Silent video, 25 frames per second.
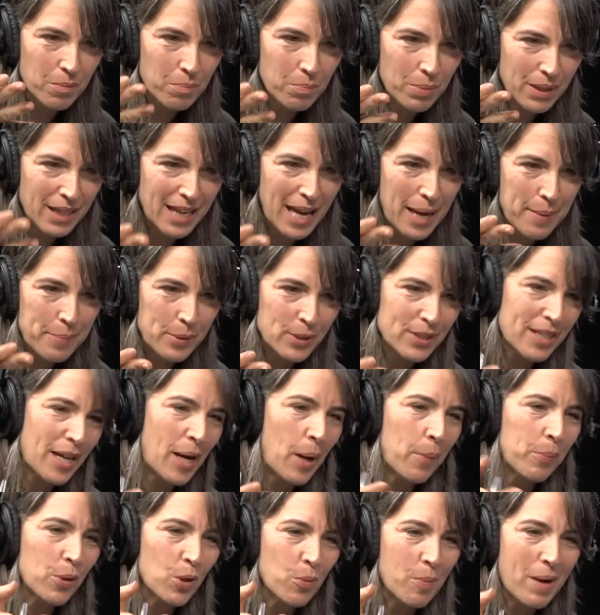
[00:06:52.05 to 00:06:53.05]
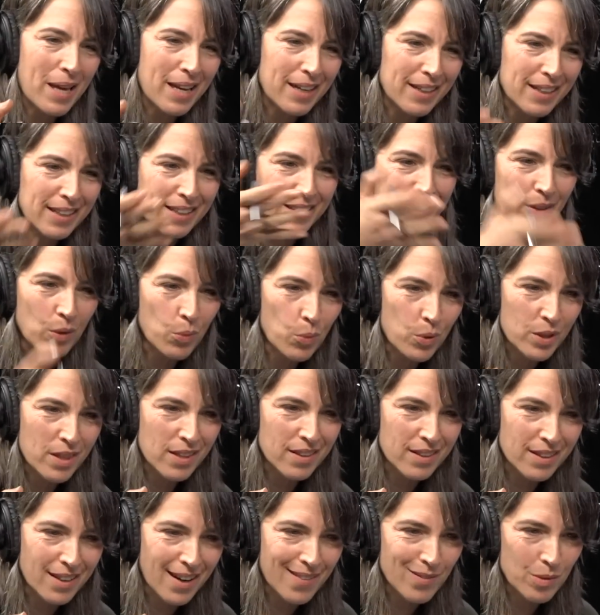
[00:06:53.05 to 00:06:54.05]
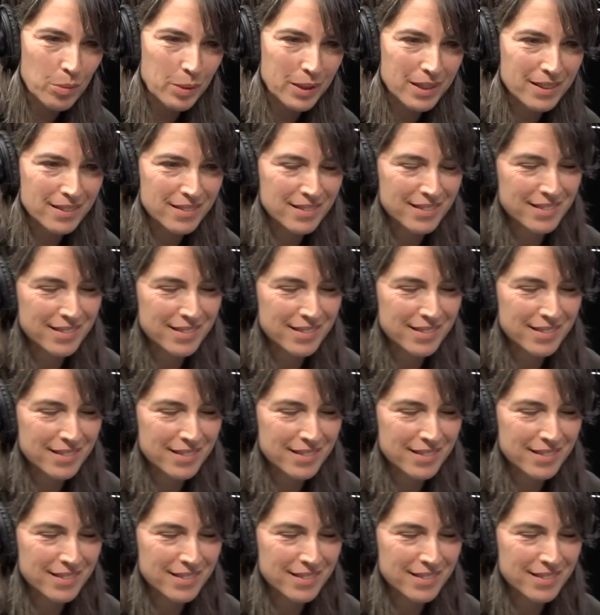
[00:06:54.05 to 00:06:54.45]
being able to help humanity within the government.